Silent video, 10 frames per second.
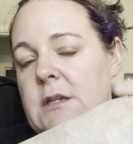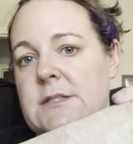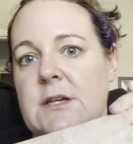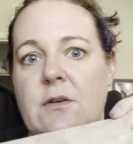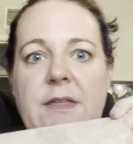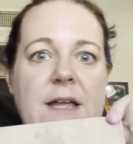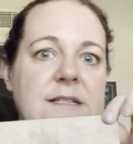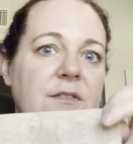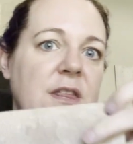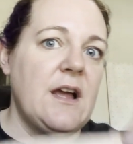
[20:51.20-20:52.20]
So
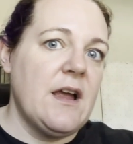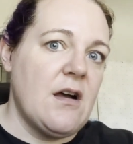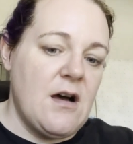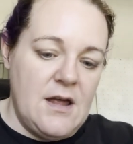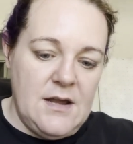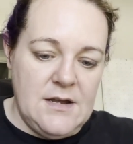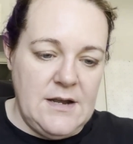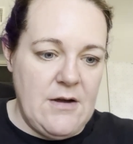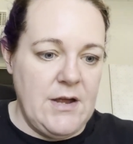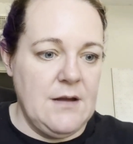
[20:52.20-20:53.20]
that's everything I got, and
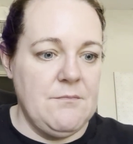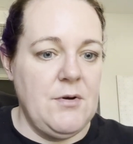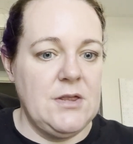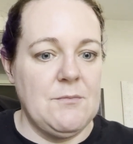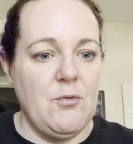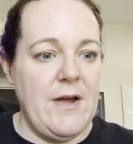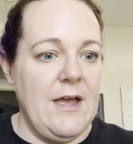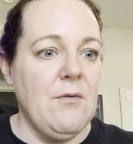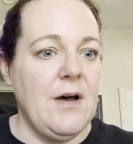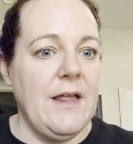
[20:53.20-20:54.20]
now I can put them
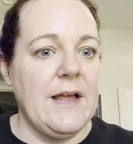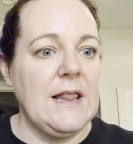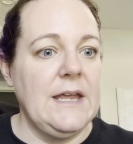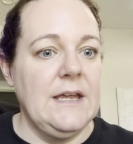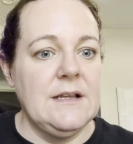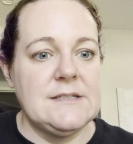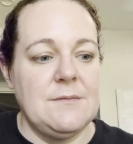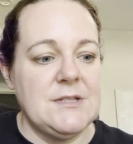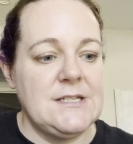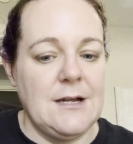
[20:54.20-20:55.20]
away while I clean because
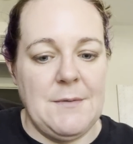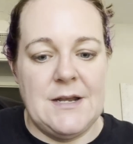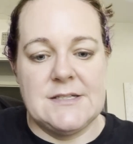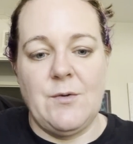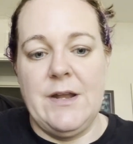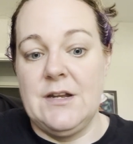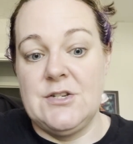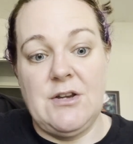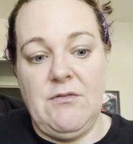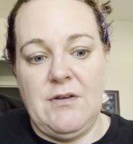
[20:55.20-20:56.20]
they've been sitting on my desk waiting
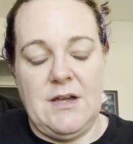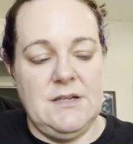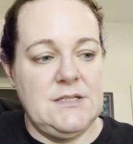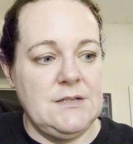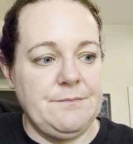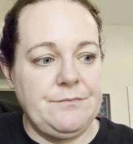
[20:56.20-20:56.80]
to show you guys.